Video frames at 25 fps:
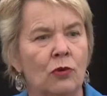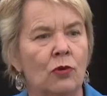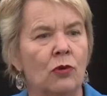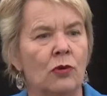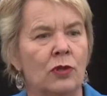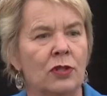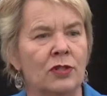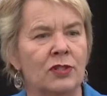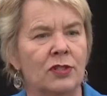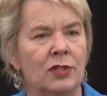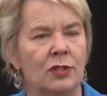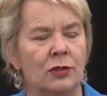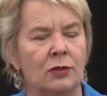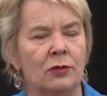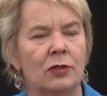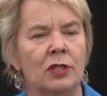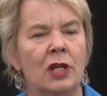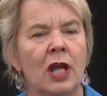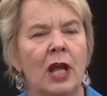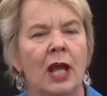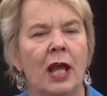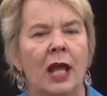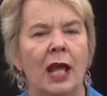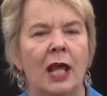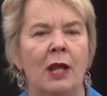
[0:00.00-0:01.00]
all the silt,
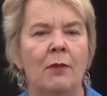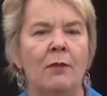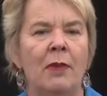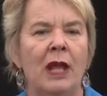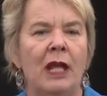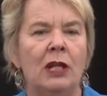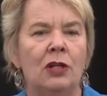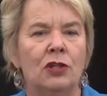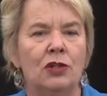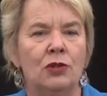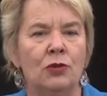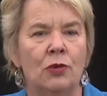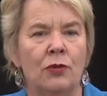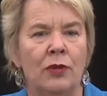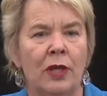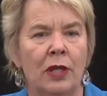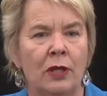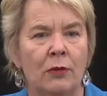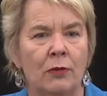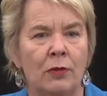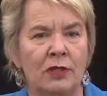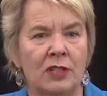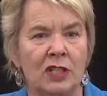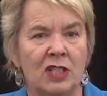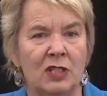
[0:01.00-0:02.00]
and make sure that
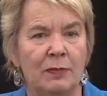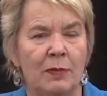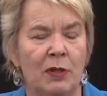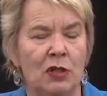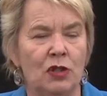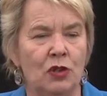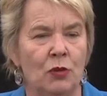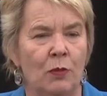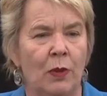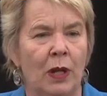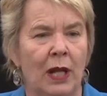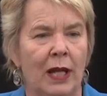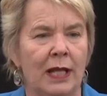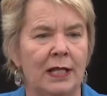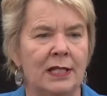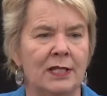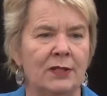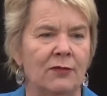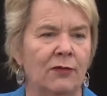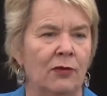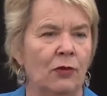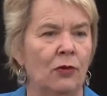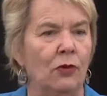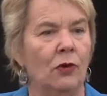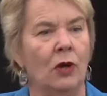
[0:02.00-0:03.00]
it was a special
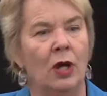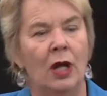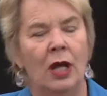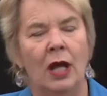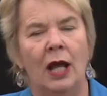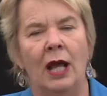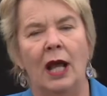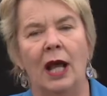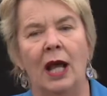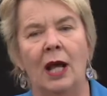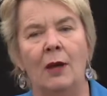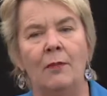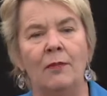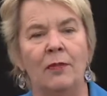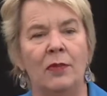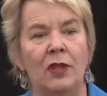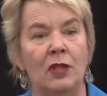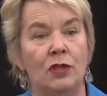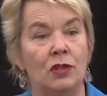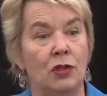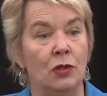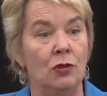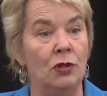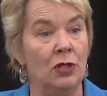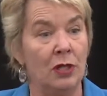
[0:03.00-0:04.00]
place for the
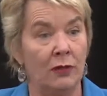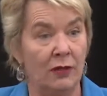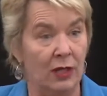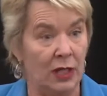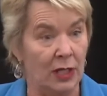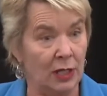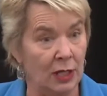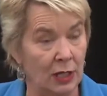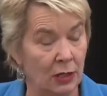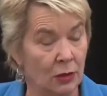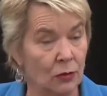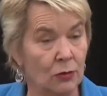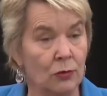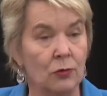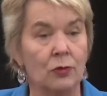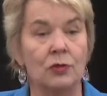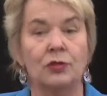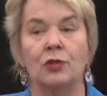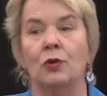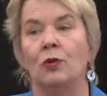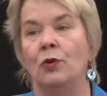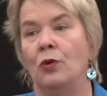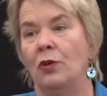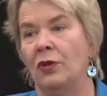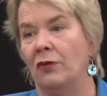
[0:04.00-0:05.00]
tuna, the
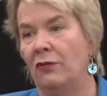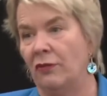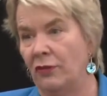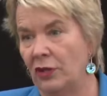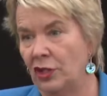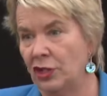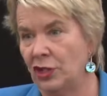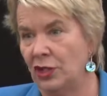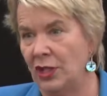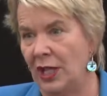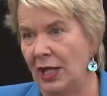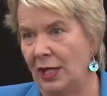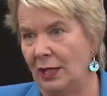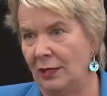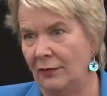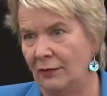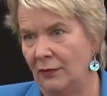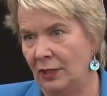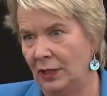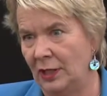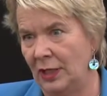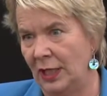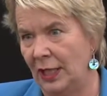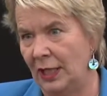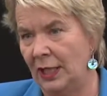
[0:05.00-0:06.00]
eels, or the fish that live
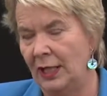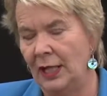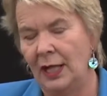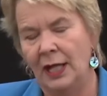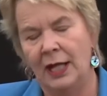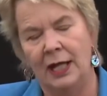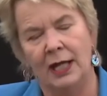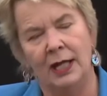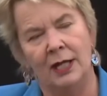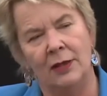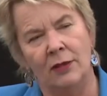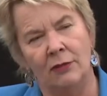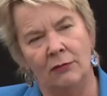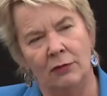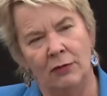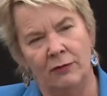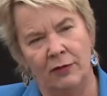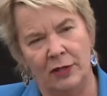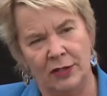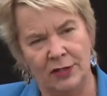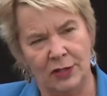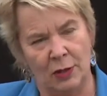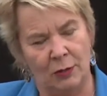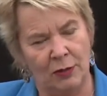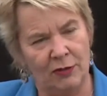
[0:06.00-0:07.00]
in the
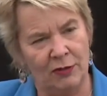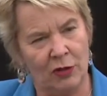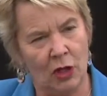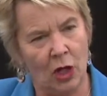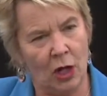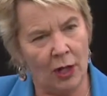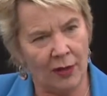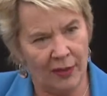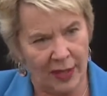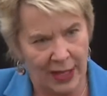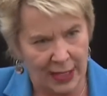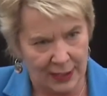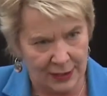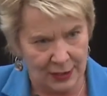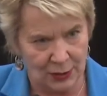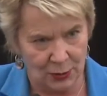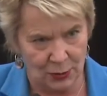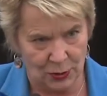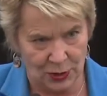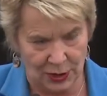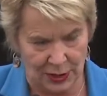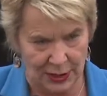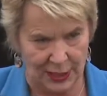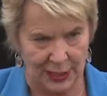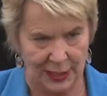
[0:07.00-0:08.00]
river. So we've got that
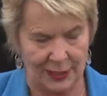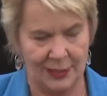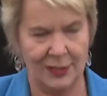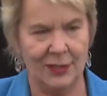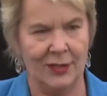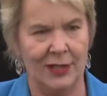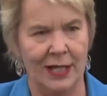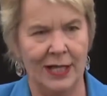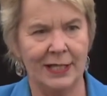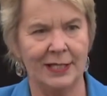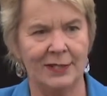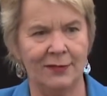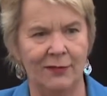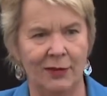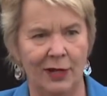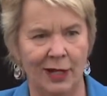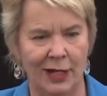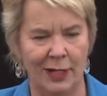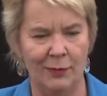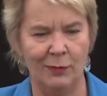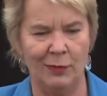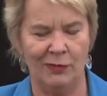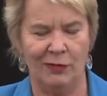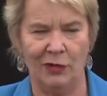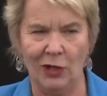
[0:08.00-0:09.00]
sorted out. So that's
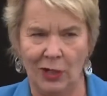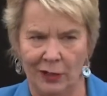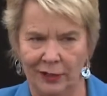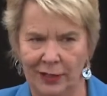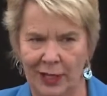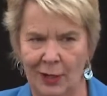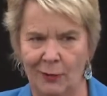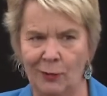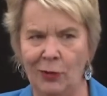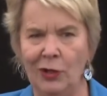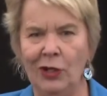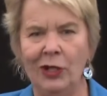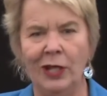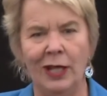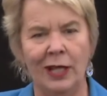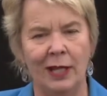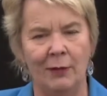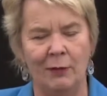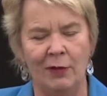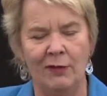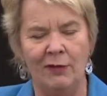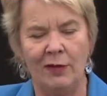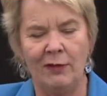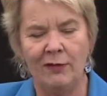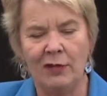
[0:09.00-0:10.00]
fine, we've got that working,
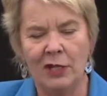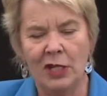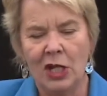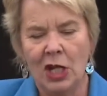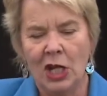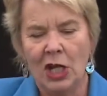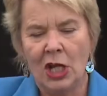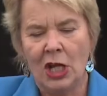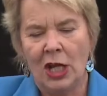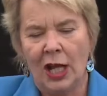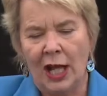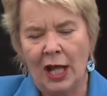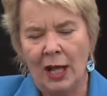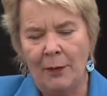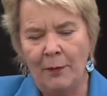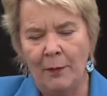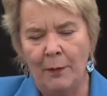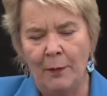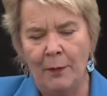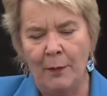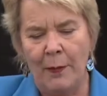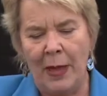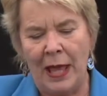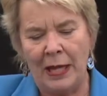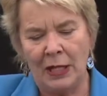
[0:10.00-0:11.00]
and we've even
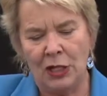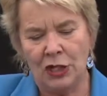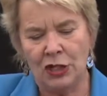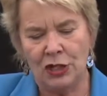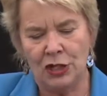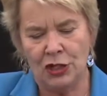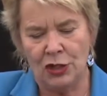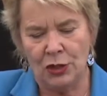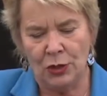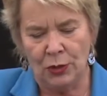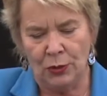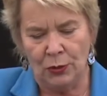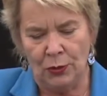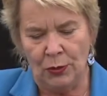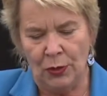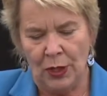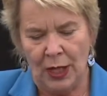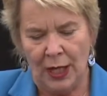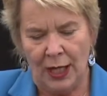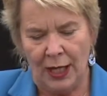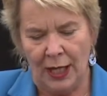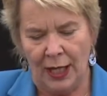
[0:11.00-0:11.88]
managed to